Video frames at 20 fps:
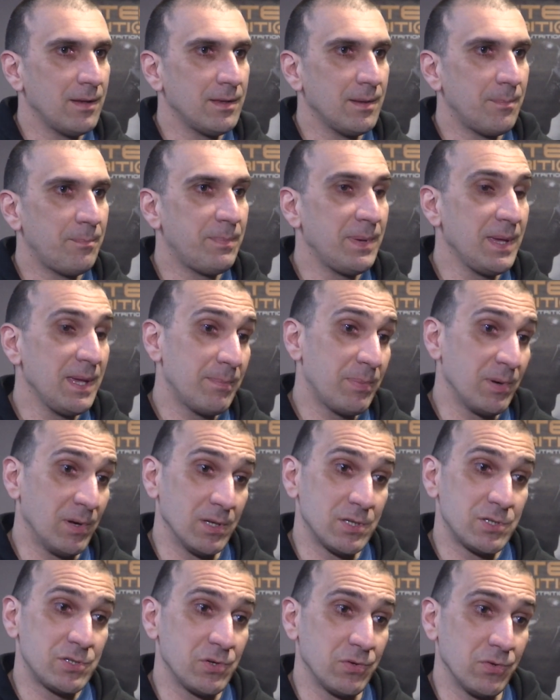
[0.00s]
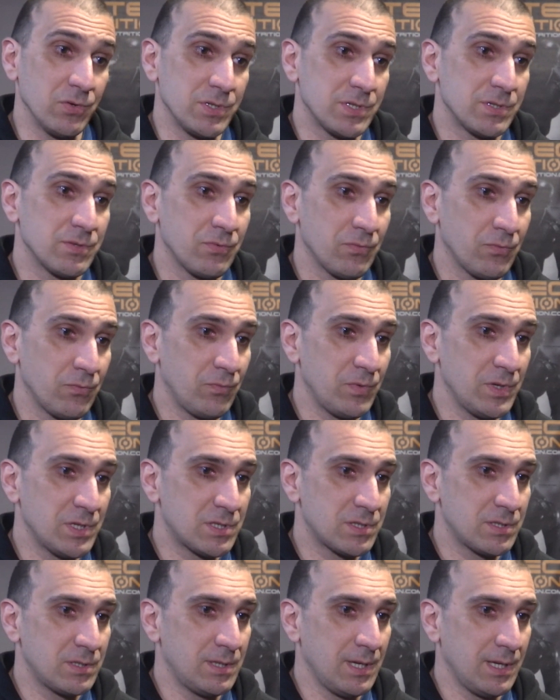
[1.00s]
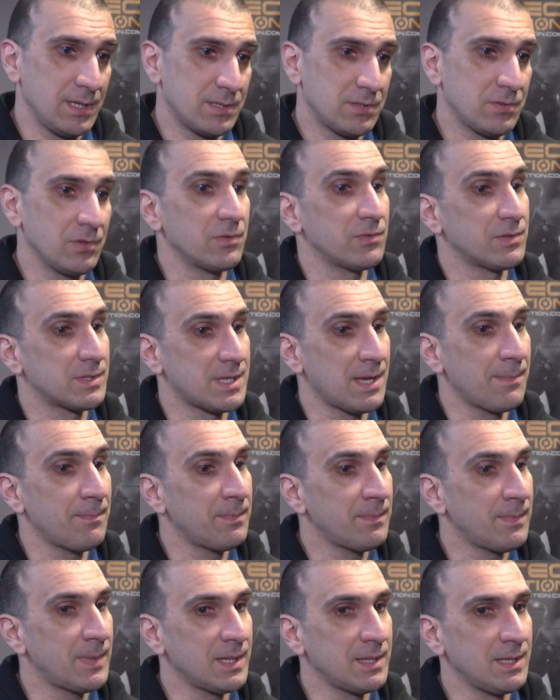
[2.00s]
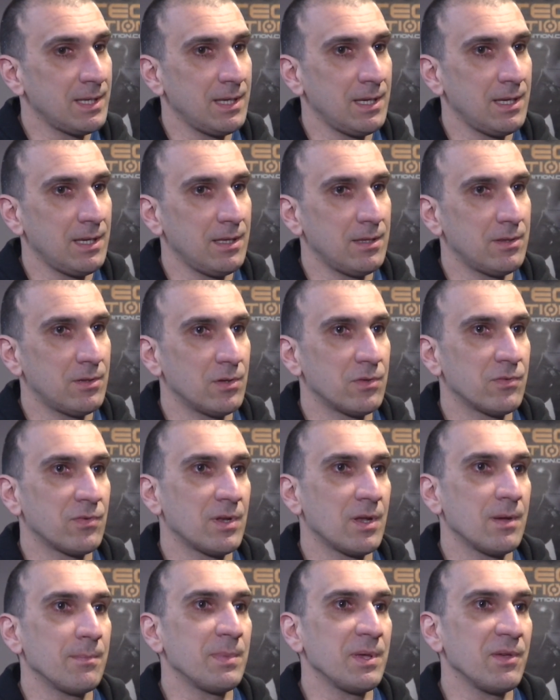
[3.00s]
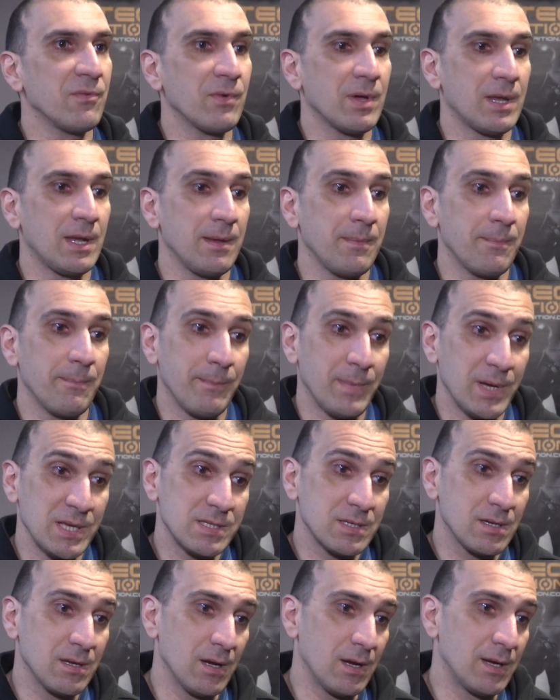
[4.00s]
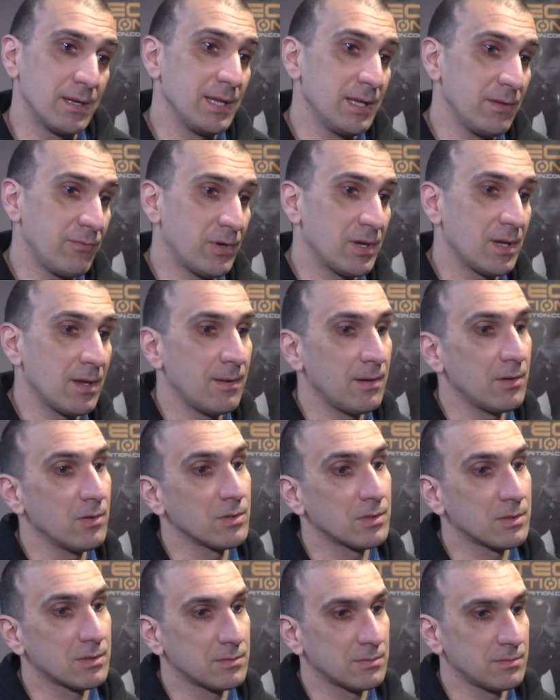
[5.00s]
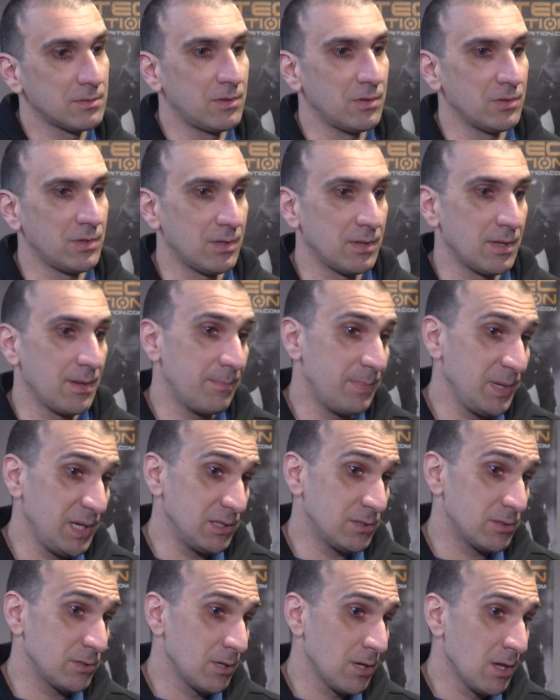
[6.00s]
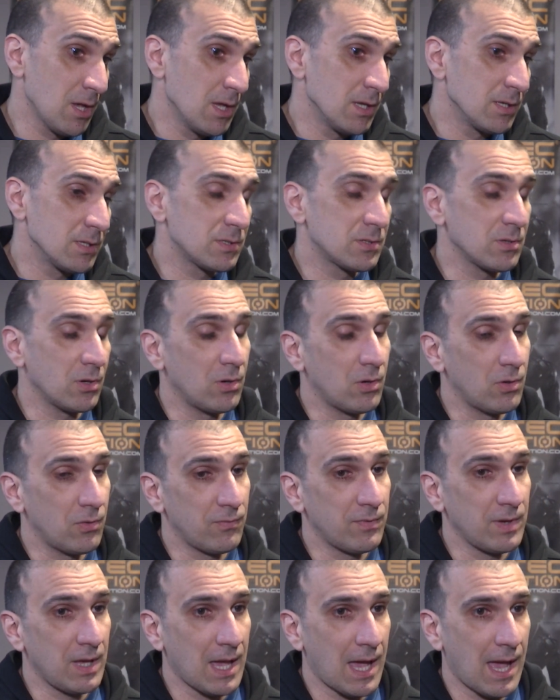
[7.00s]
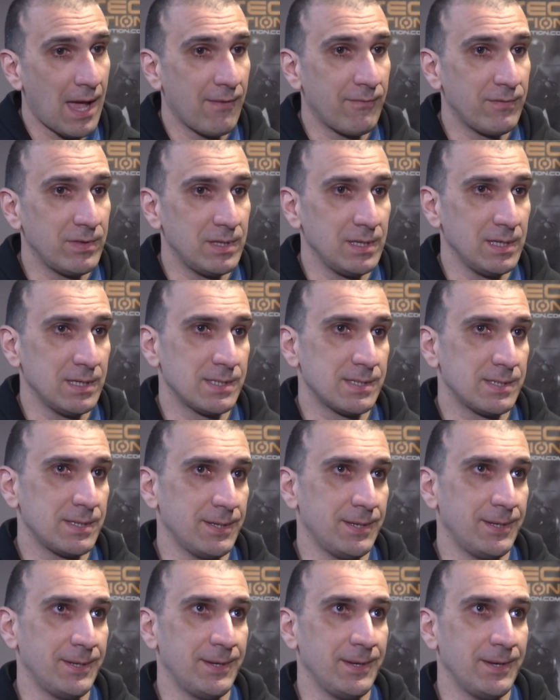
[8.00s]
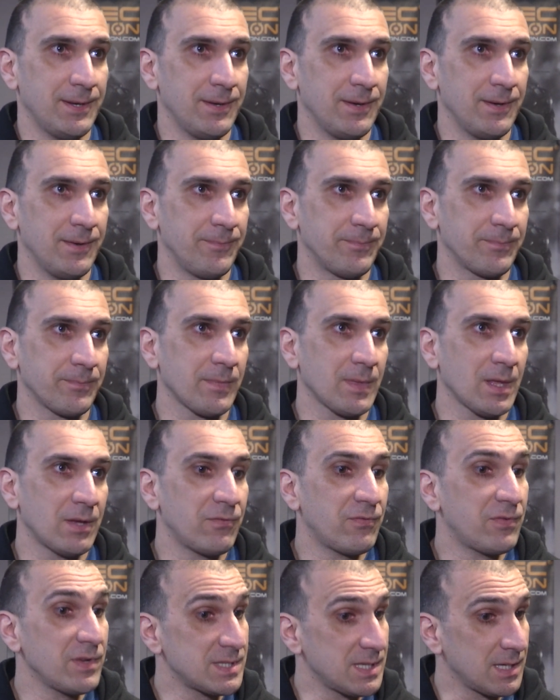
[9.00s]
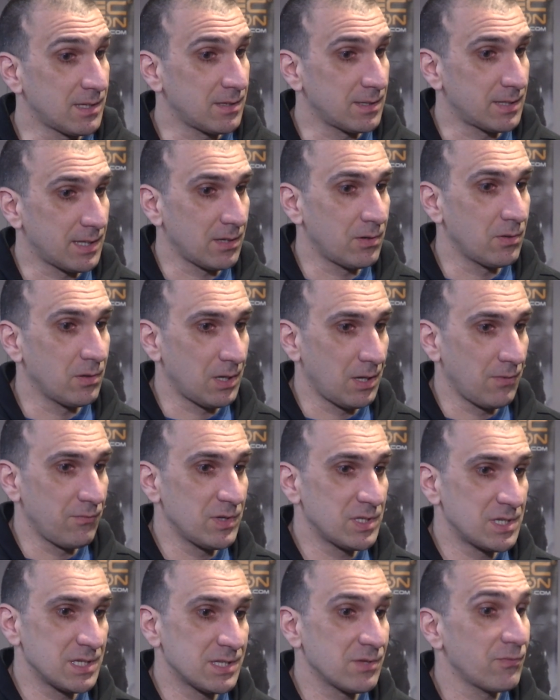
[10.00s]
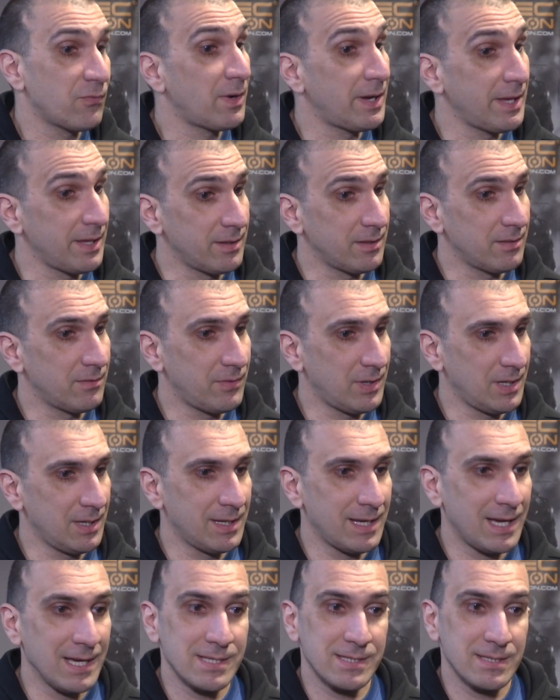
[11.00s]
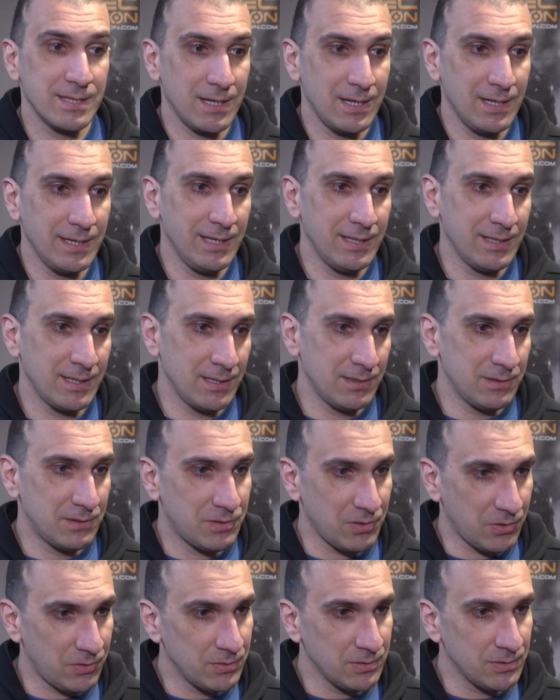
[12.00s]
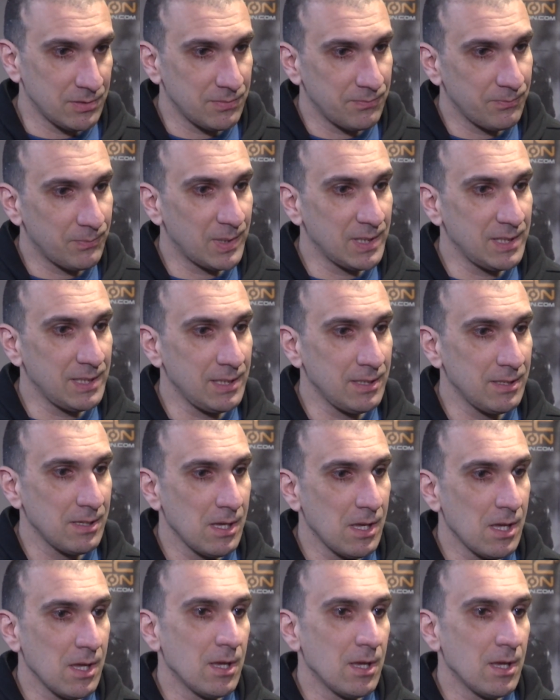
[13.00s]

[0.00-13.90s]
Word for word: The people choose which they should. Somebody don't want to be very muscular. They want to look good on the beach. So we have this uh, physique category, which is a very nice and lean and toned body.